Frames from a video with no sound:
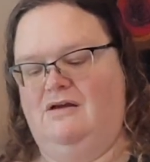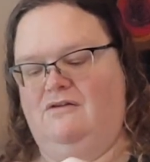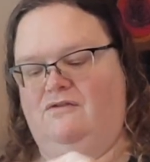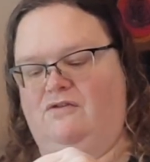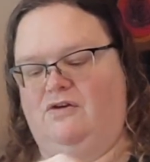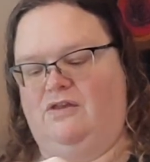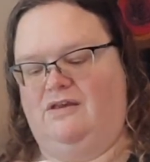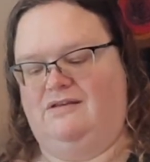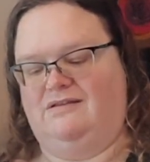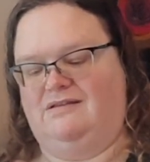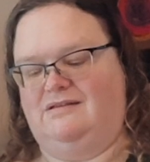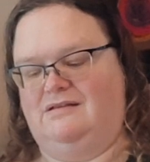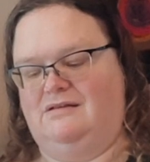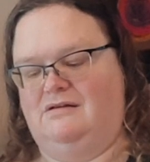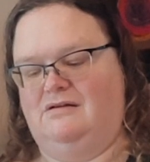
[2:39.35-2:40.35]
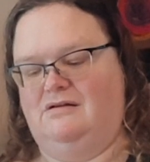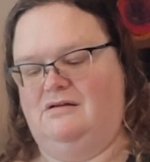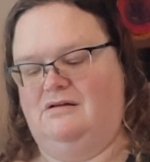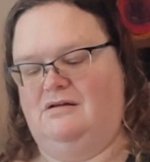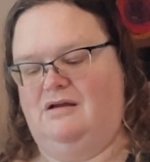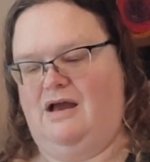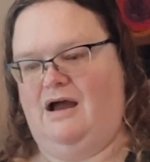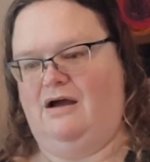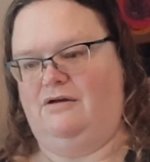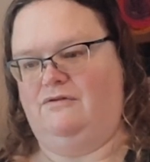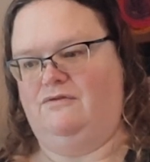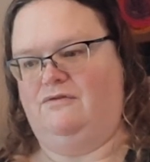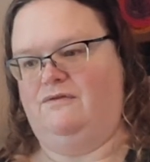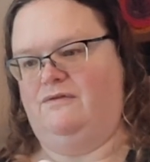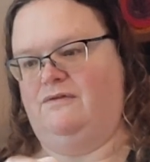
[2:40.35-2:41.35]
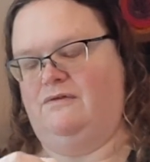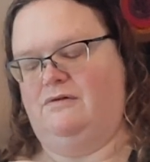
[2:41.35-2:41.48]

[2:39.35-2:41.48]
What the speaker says: for this out of